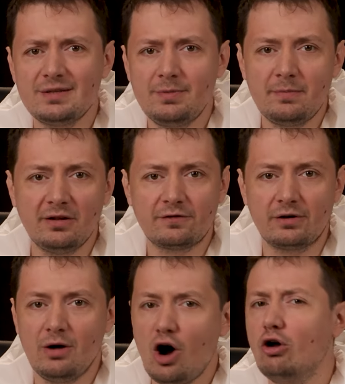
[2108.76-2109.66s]
people
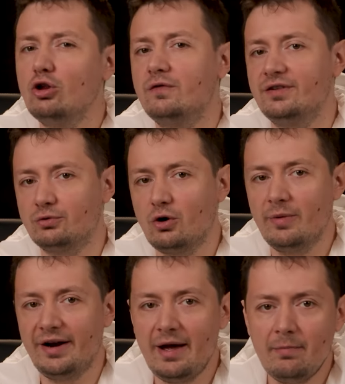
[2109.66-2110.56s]
from all over the
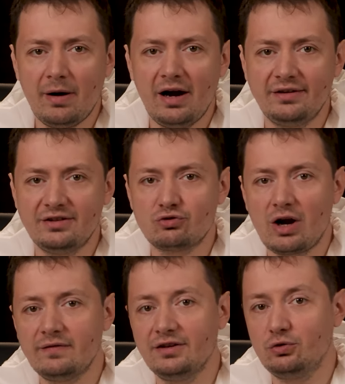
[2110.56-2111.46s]
Roman Empire to
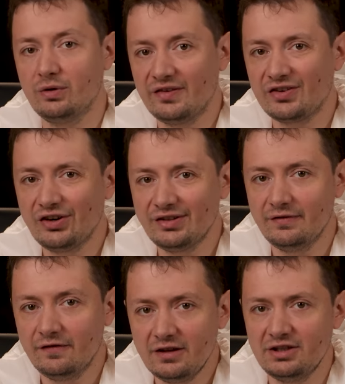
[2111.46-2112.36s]
travel to a
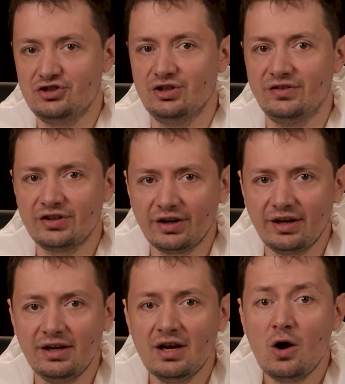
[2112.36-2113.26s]
certain village in
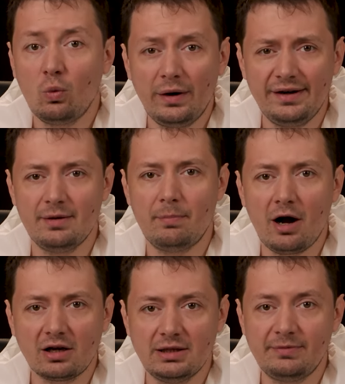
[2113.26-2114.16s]
Turkey where the
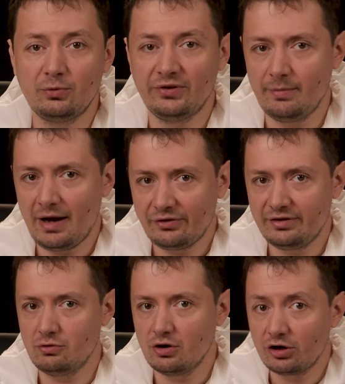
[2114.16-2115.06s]
apocalypse was about
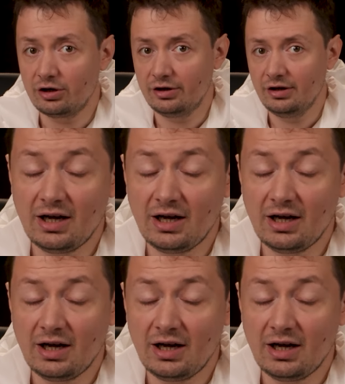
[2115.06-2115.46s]
to occur.